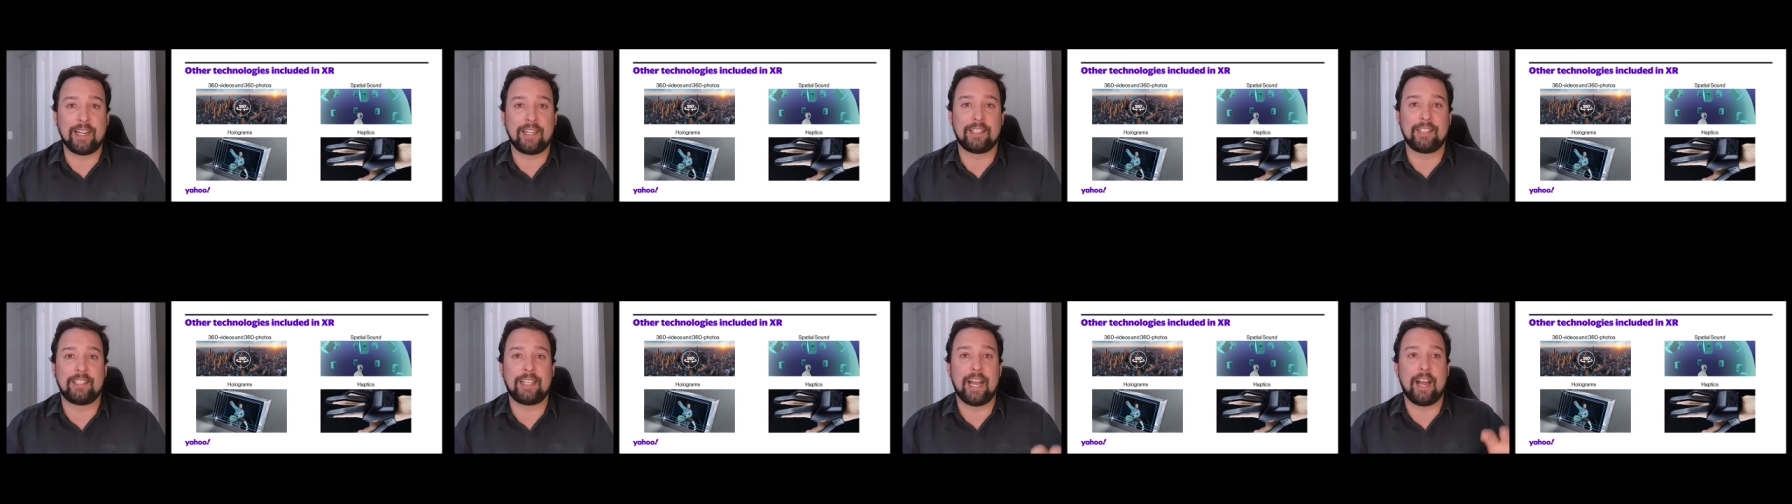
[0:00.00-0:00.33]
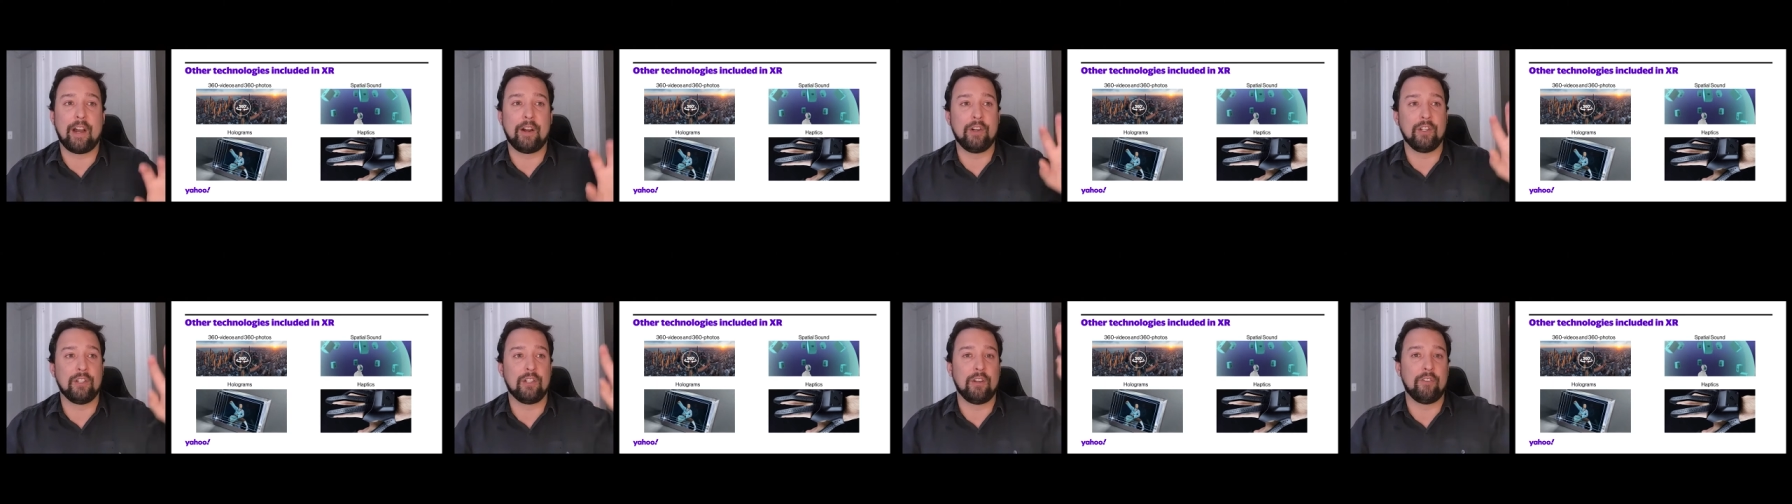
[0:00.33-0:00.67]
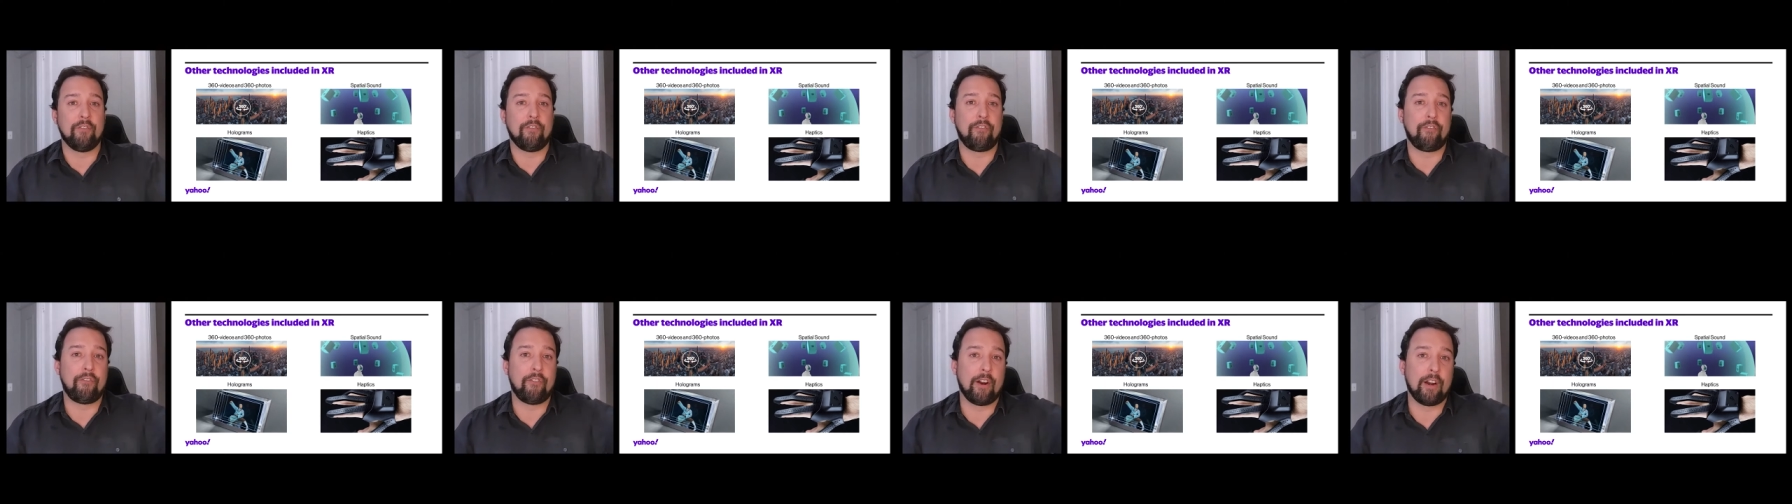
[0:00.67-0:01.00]
sound is in
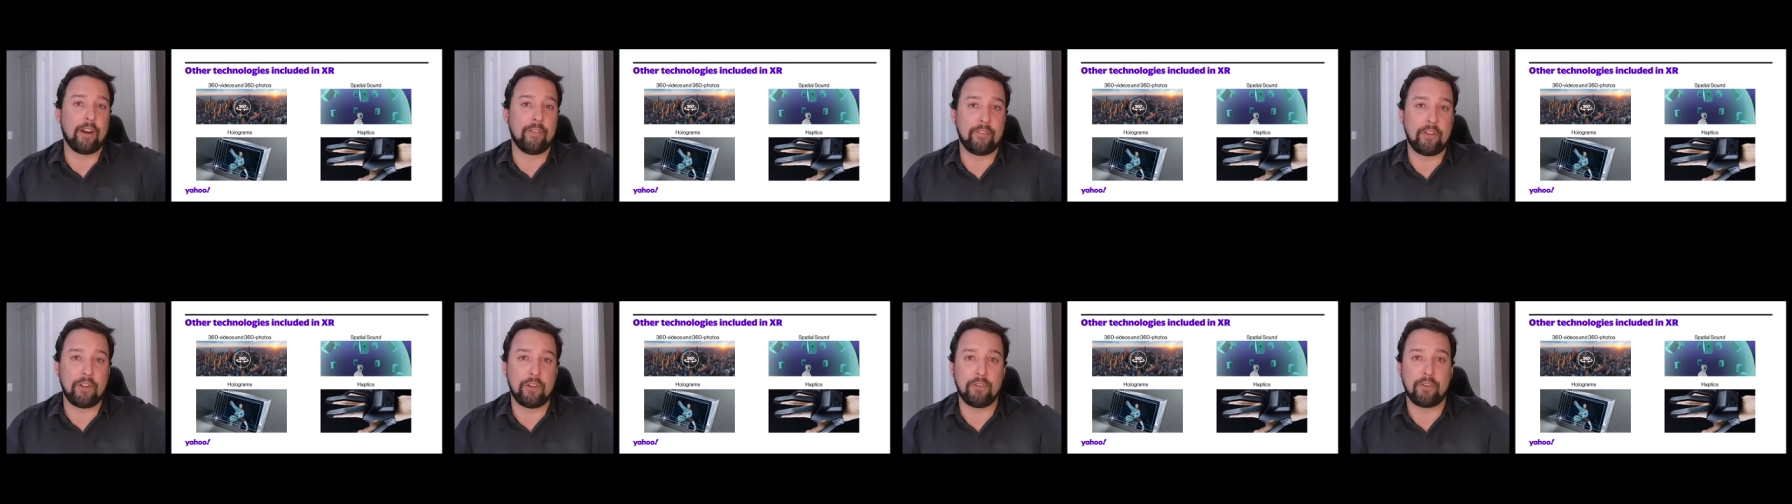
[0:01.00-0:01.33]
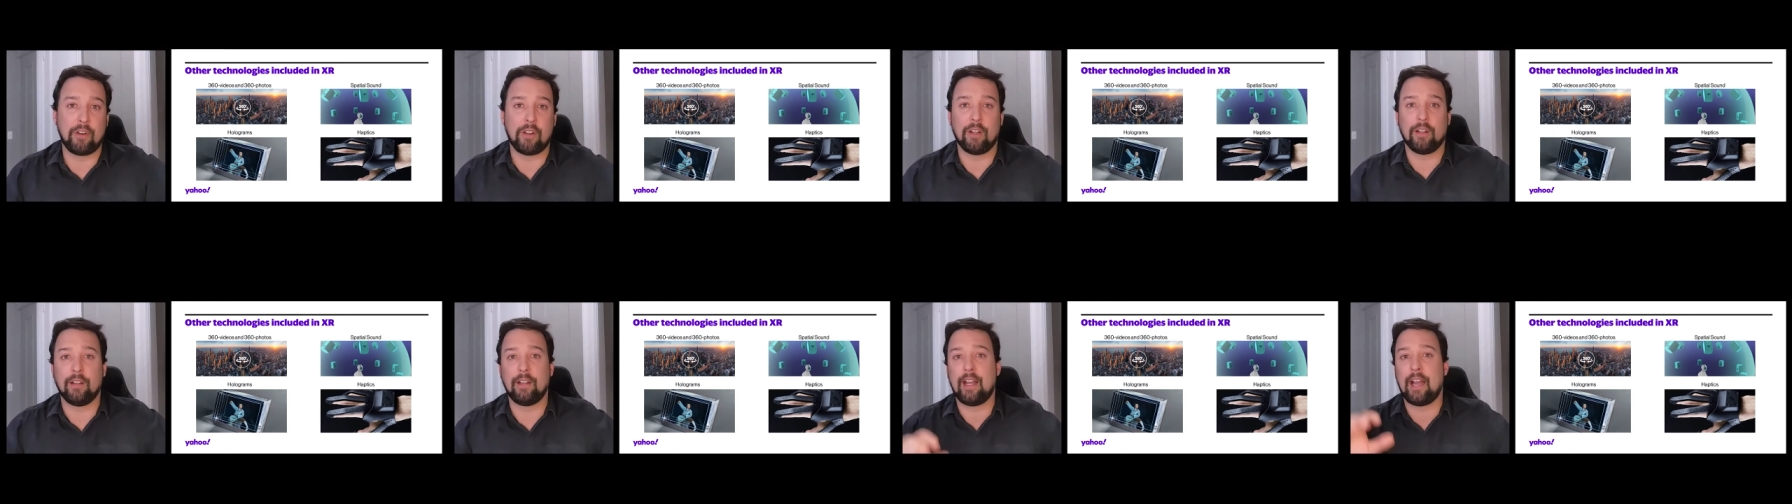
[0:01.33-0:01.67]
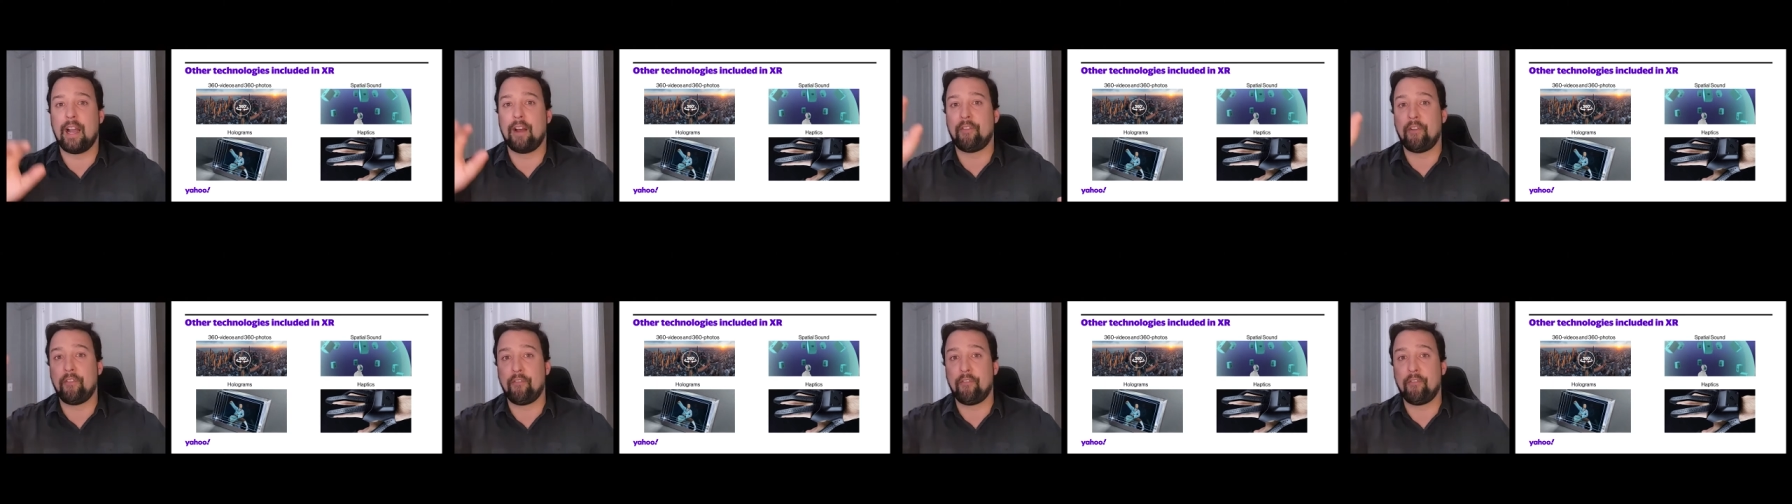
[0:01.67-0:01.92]
front of you to the left,